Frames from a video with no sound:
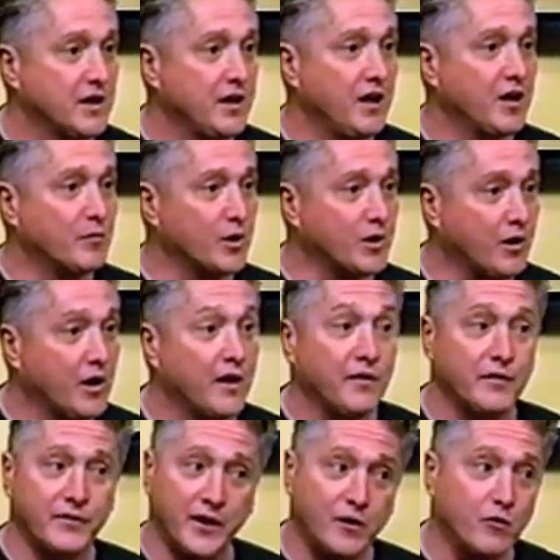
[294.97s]
And
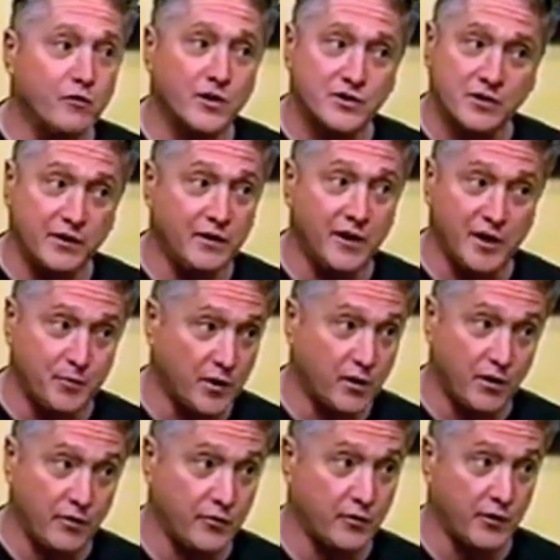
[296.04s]
they don't necessarily like
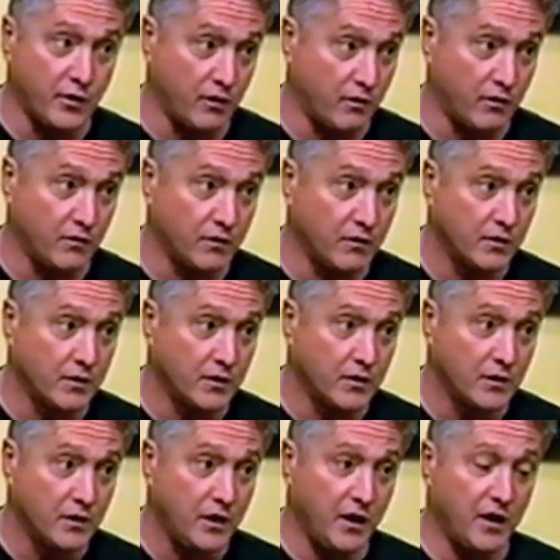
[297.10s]
MacArthur at all.
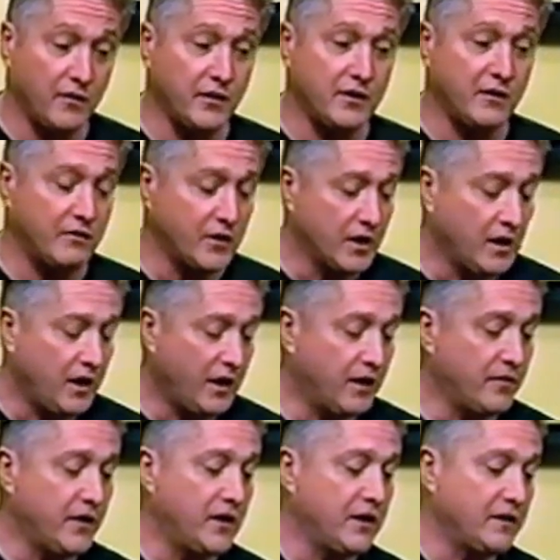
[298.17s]
And
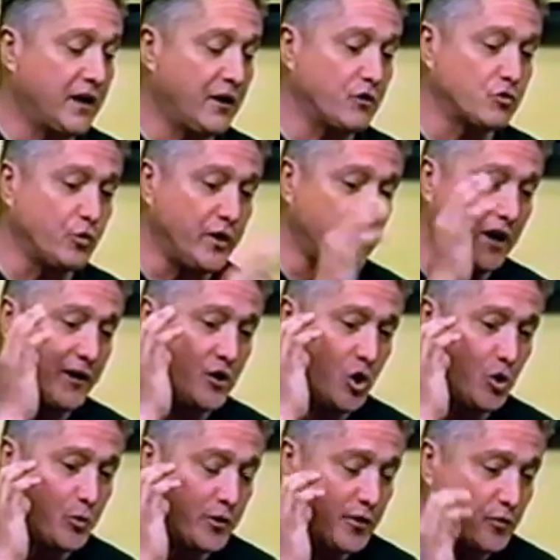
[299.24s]
I goes, I know
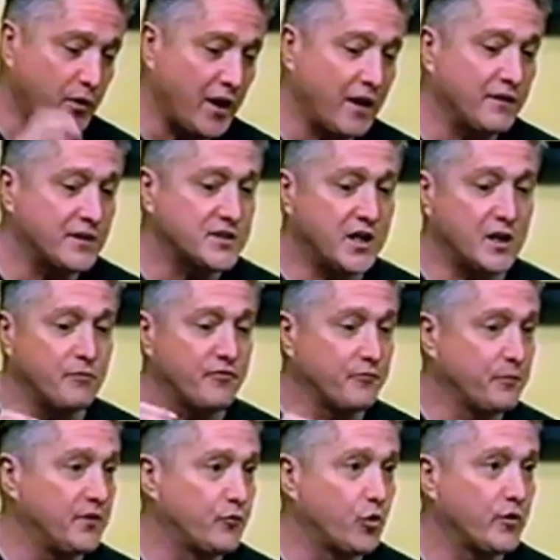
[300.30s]
where they're at. Let's get them
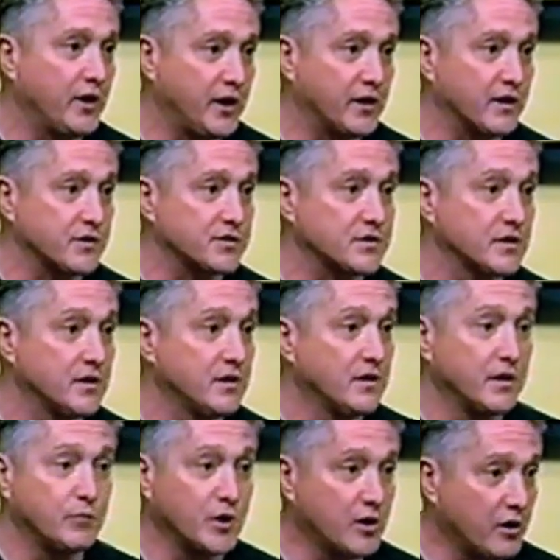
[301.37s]
before they get us. And
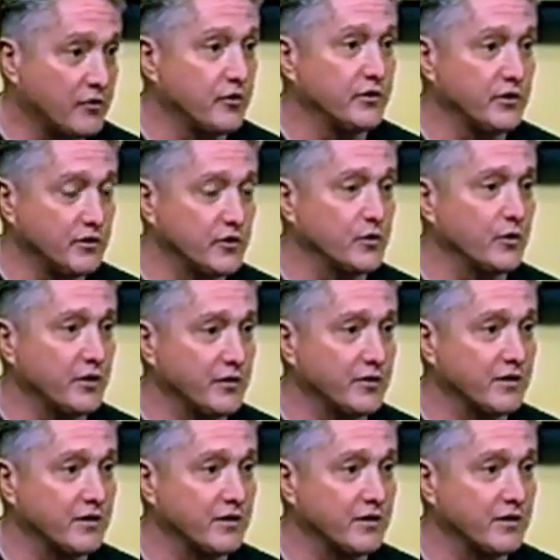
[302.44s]
MacArthur didn't do anything.